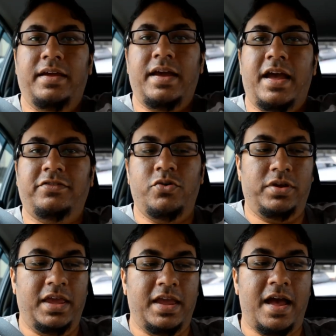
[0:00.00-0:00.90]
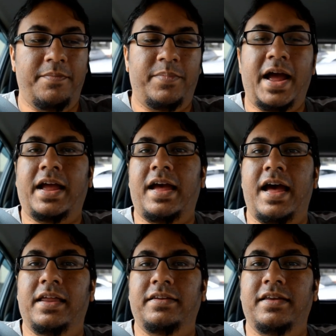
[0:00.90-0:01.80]
guys okay I'm back
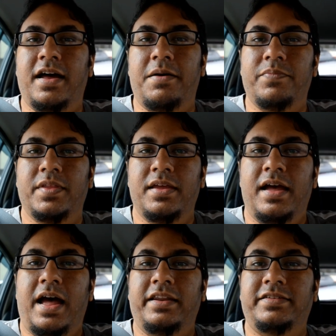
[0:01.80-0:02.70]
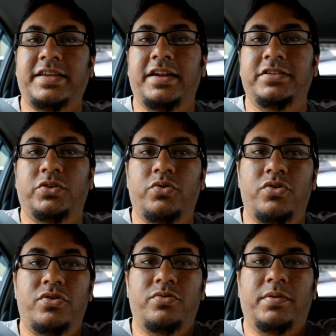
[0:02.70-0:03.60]
and um, I decided to
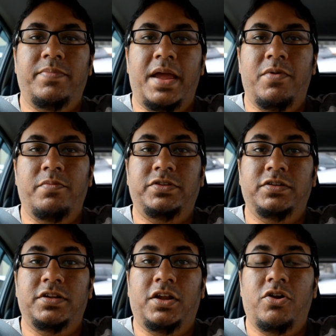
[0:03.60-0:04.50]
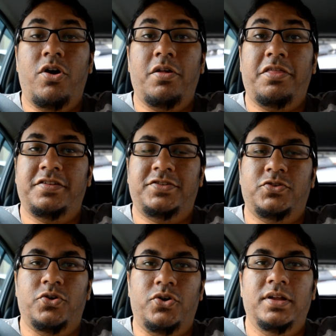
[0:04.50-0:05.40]
go with my mom to the cloth
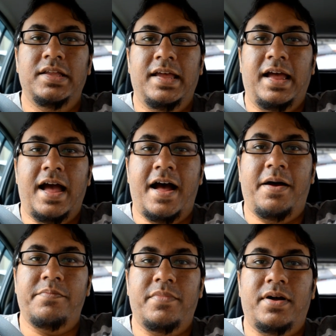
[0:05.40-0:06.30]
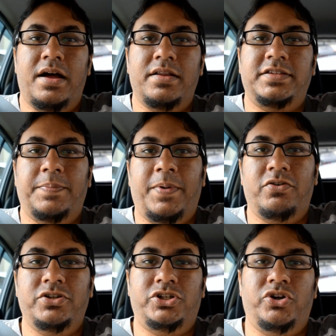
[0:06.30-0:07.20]
store um, on
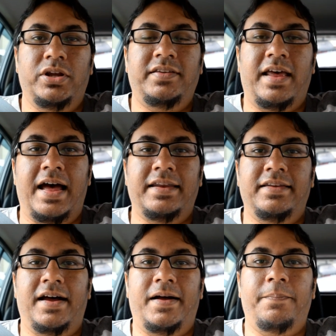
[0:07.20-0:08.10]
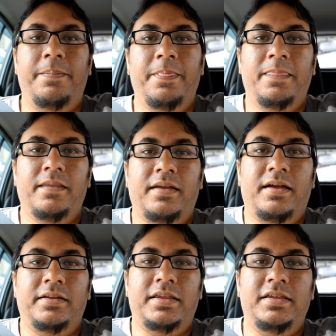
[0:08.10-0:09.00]
Cipero Street and um,
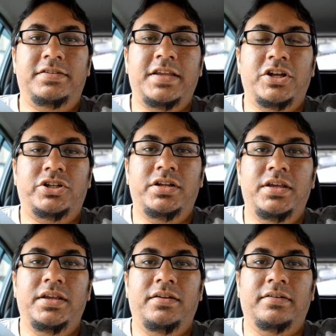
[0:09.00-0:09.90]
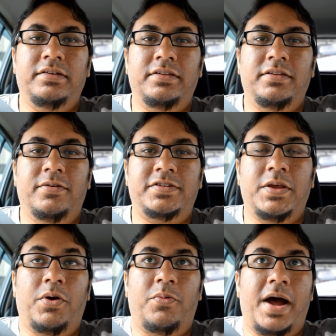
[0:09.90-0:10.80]
essentially you will
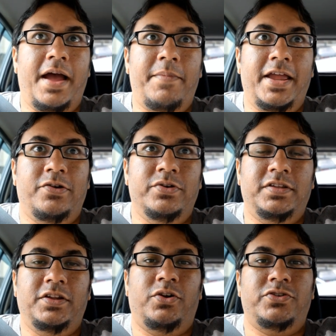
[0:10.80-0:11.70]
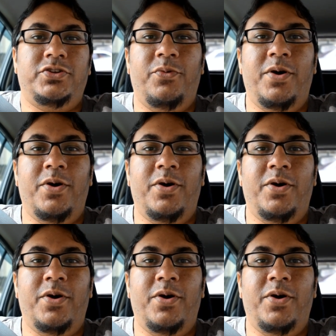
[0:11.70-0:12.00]
say well why am I going to the cloth store